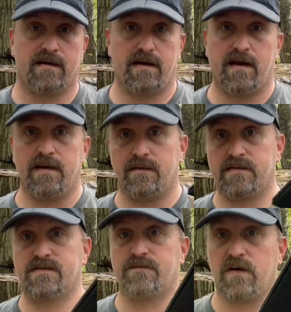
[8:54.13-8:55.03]

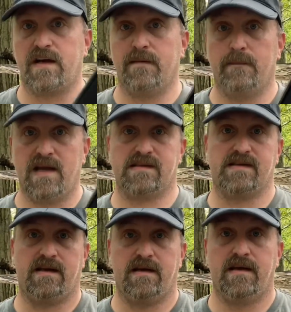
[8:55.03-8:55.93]
it's freaking
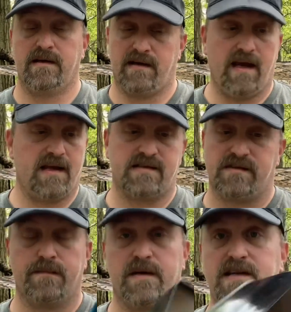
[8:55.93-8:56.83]
messy. Yeah, it's
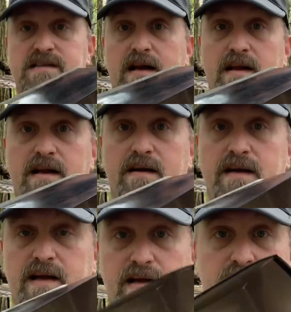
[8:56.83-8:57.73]
super easy to clean on
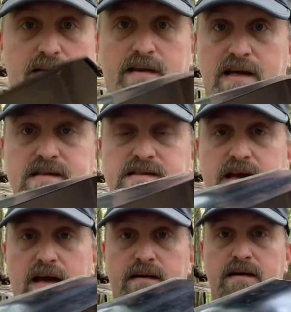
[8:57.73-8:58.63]
the
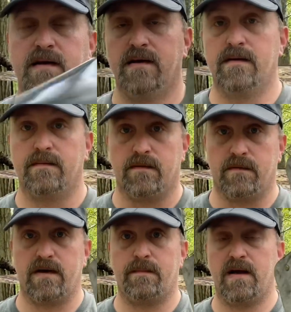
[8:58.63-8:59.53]
inside. But
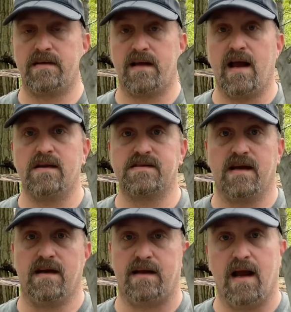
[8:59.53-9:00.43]
what about the
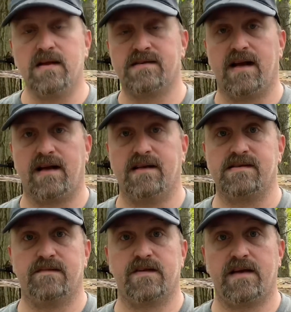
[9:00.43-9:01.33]
outside? The outside gets
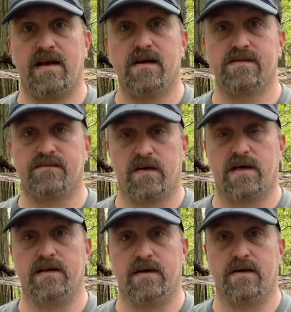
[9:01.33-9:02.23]
everything else
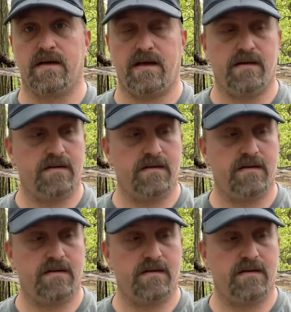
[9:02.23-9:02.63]
freaking dirty.